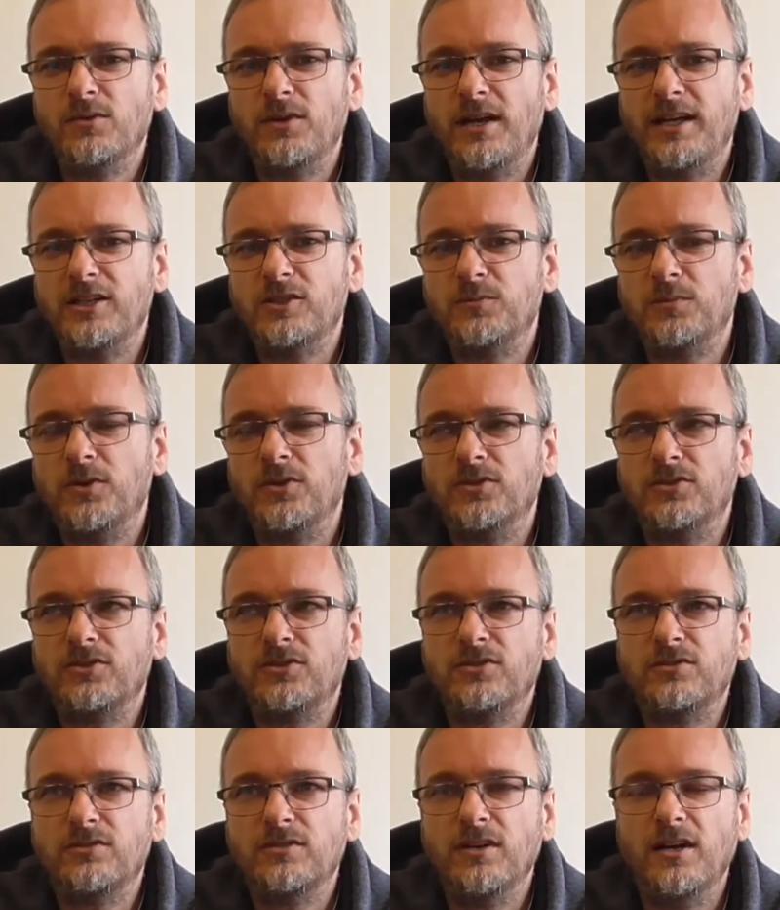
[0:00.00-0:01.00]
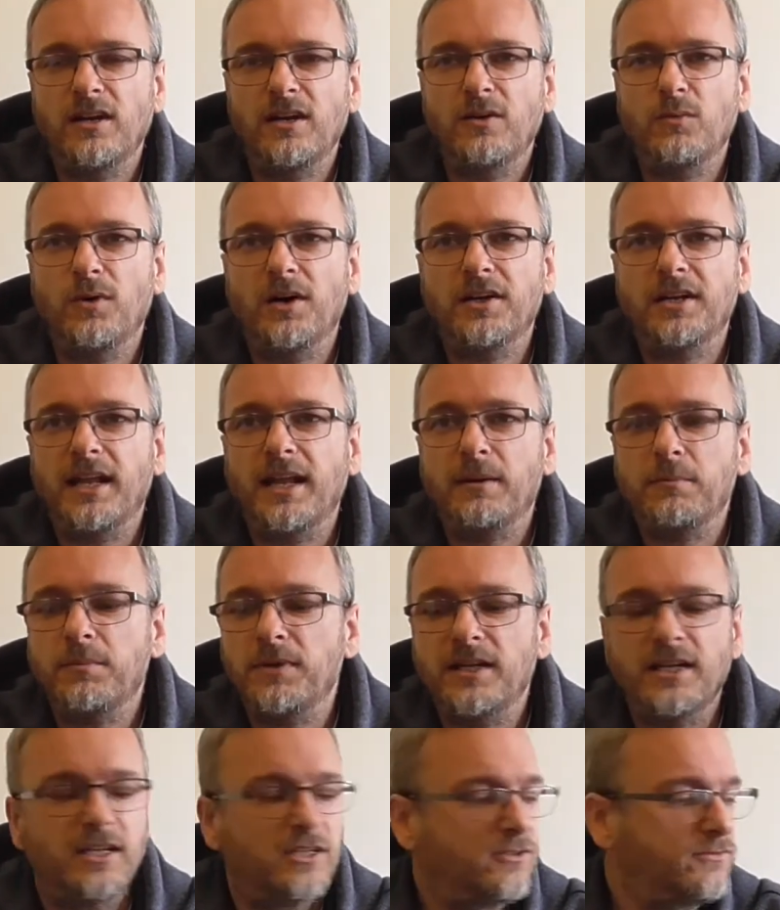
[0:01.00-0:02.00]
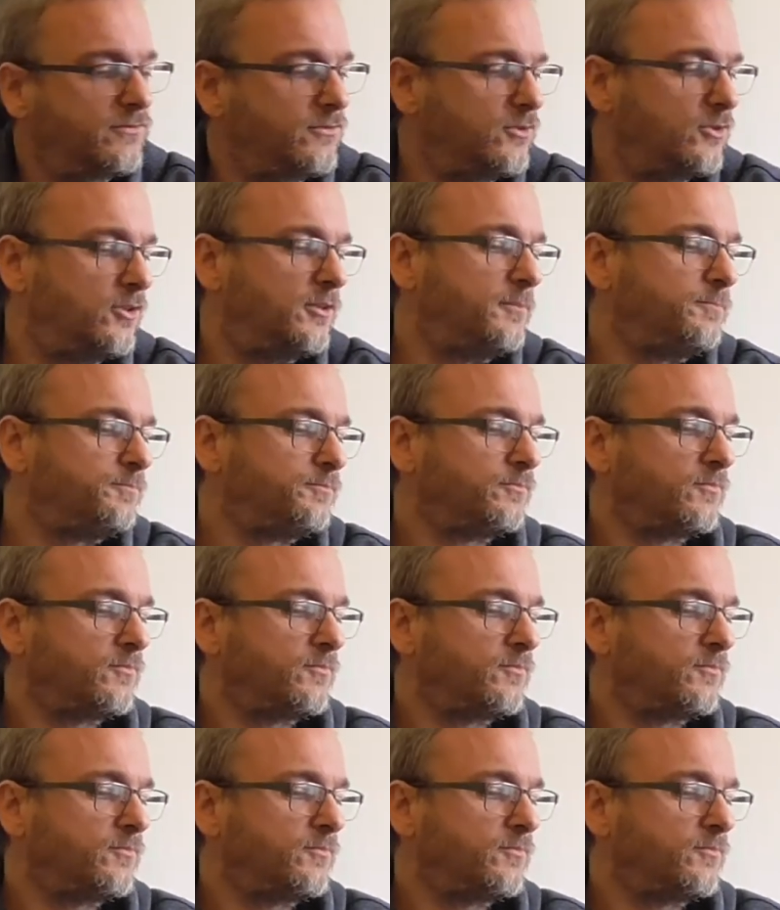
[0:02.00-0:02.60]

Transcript: Xbox One and PS4.